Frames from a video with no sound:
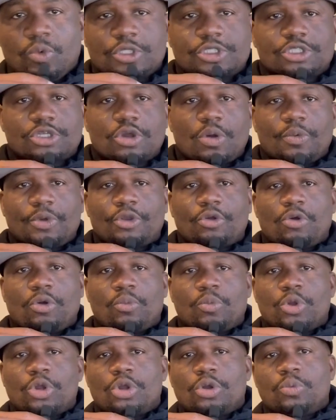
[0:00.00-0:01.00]
What's going
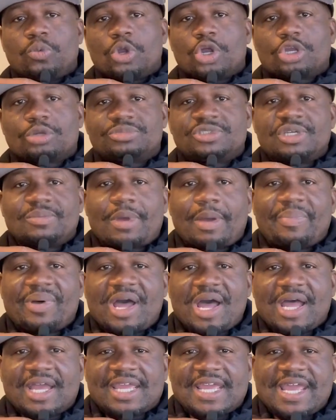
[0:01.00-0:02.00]
on, world? Welcome to my
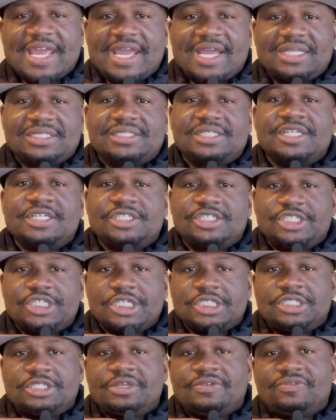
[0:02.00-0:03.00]
podcast. It's
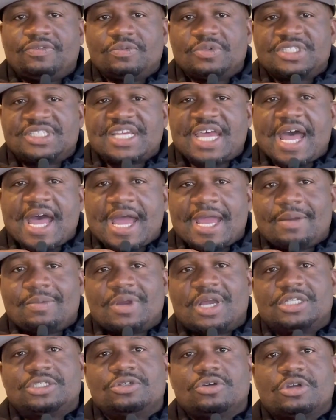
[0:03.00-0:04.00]
Just Different with Ty,
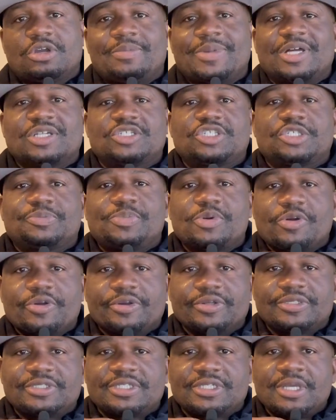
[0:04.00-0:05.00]
where I talk about
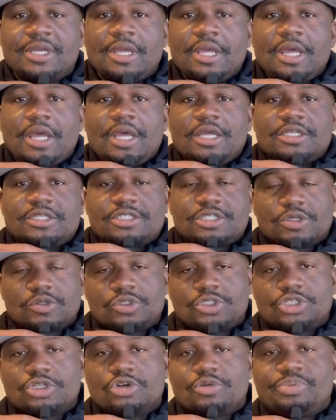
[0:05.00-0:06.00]
sports,
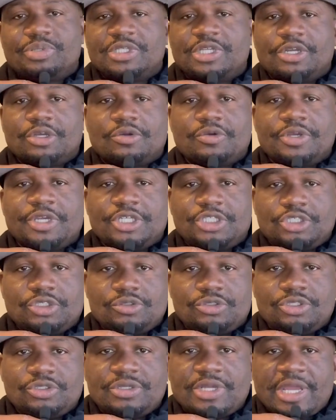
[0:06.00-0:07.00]
social, political
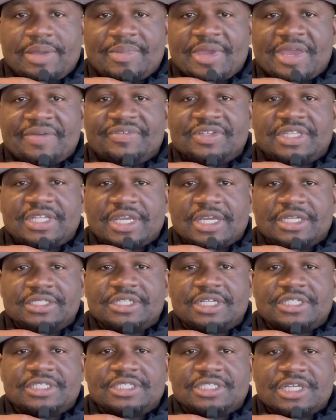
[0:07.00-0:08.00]
issues, you name it, everything
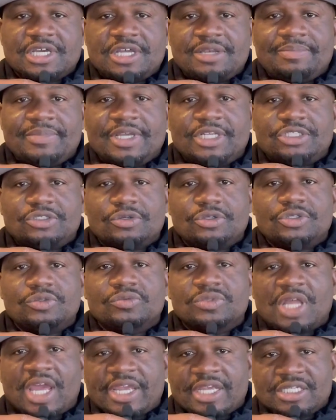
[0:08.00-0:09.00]
under the sun. Make sure
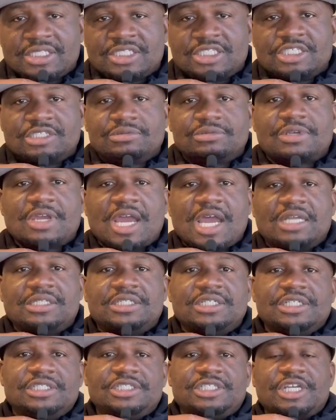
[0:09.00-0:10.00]
you like and
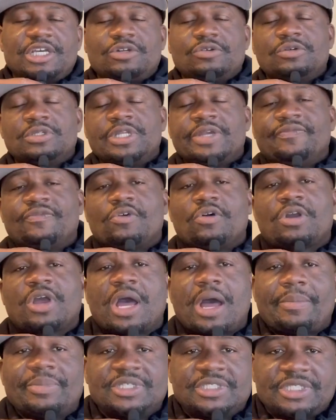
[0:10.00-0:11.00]
subscribe to the channel and leave all
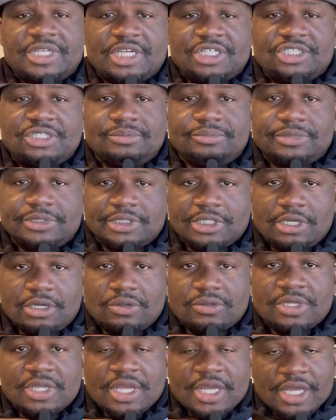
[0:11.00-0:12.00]
comment section
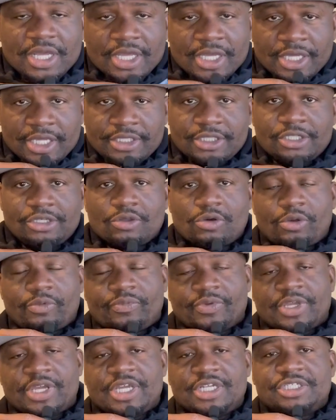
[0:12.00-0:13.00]
below. Hit the
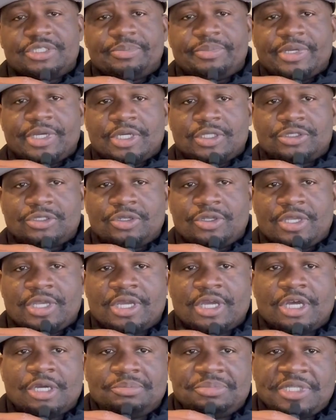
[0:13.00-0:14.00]
notification bell so you can
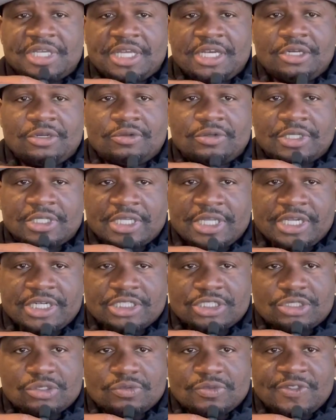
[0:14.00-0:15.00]
get updated on the
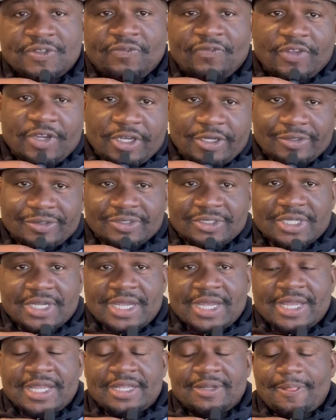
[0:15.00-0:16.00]
latest, newest videos, all
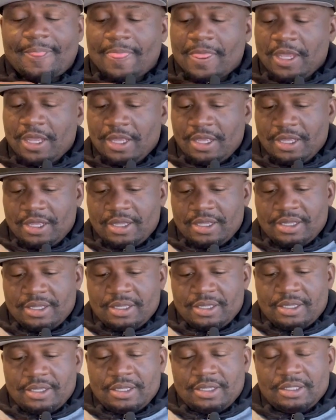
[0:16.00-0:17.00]
right?
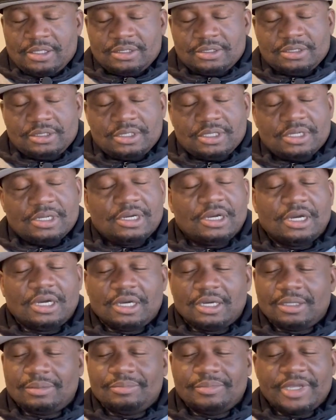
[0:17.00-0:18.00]

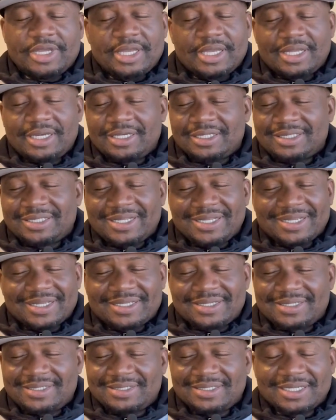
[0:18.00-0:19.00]
Oh, man, I
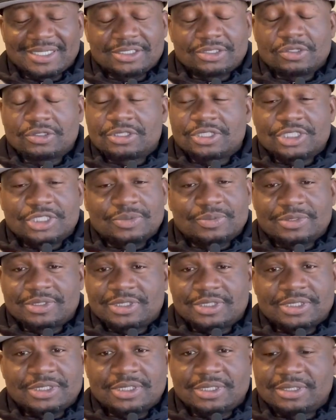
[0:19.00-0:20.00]
thought this
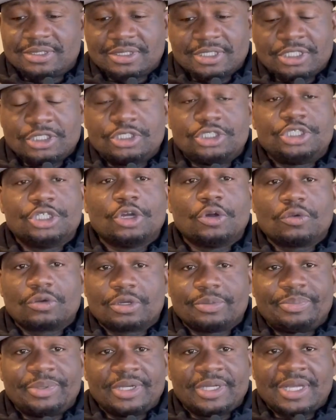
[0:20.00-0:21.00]
was a
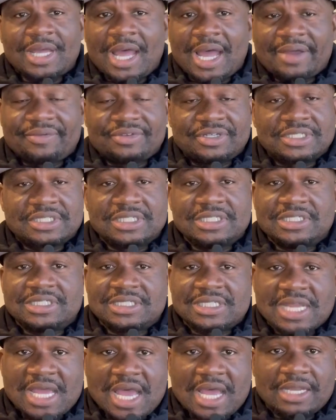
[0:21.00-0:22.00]
joke, but obviously
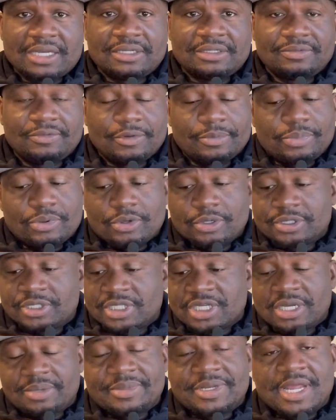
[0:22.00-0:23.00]
it's not. Reports
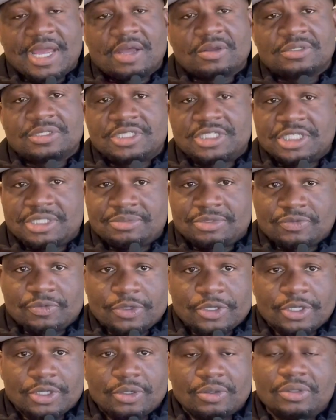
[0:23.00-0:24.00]
are coming out. Seems
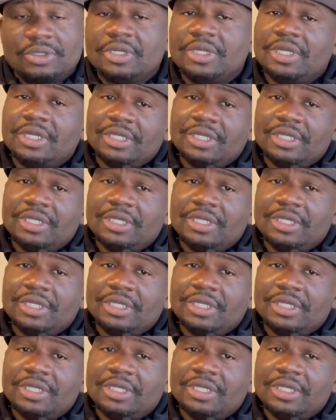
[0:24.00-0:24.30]
real.